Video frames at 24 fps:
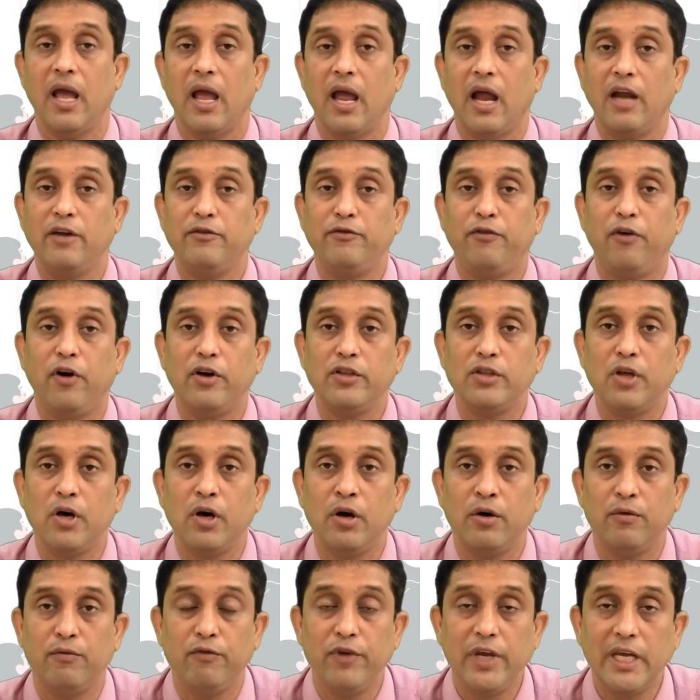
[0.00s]
And
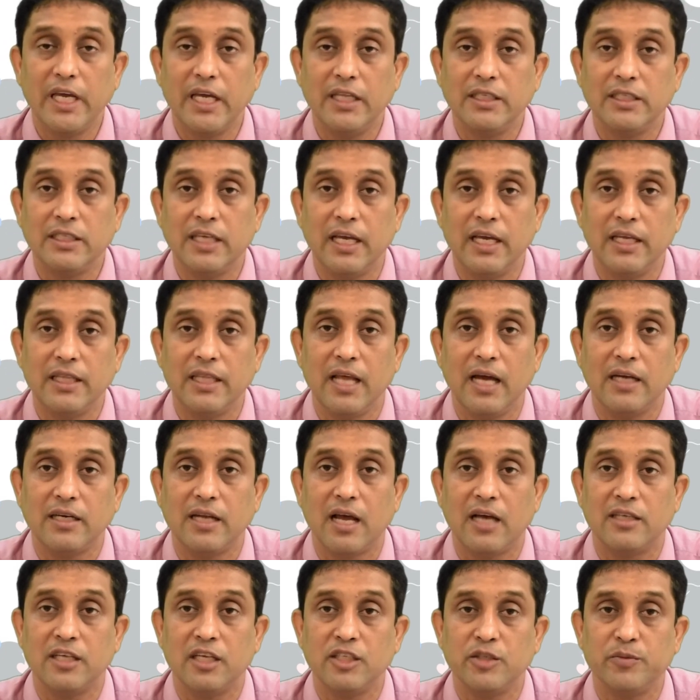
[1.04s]
further, we can say that
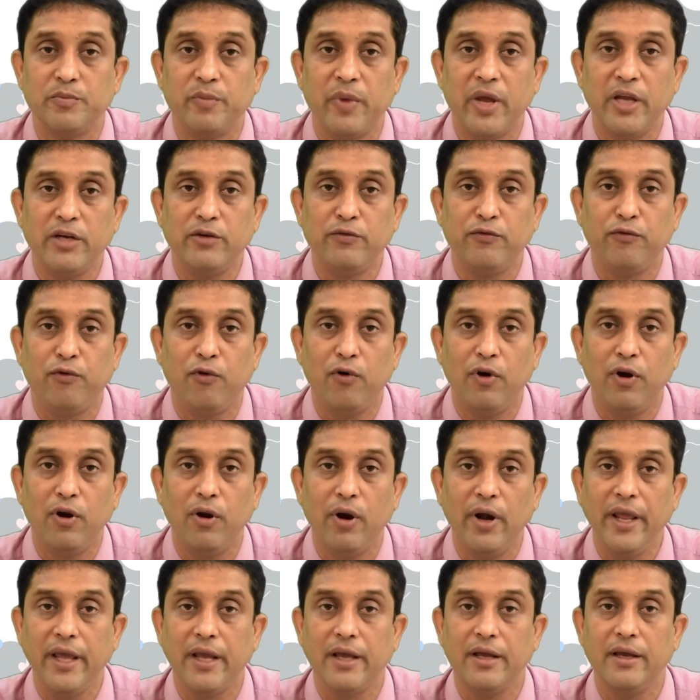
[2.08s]
assessment for
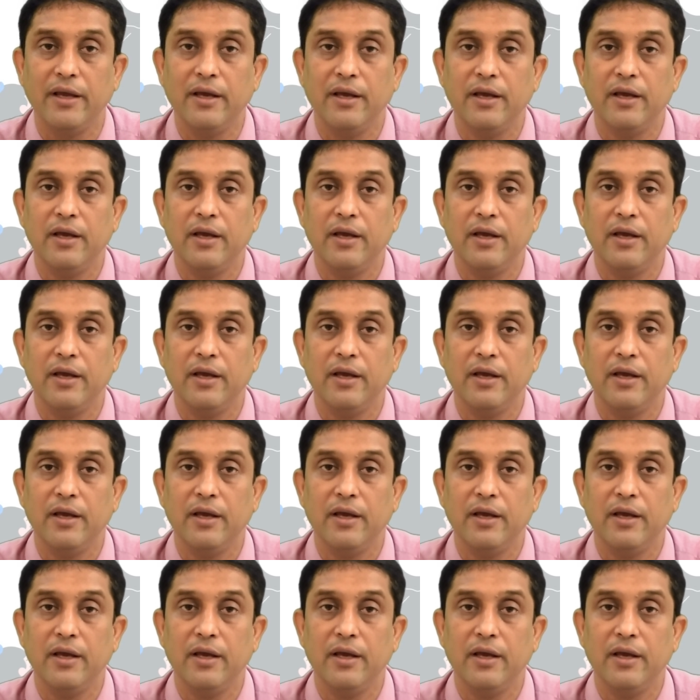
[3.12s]
learning,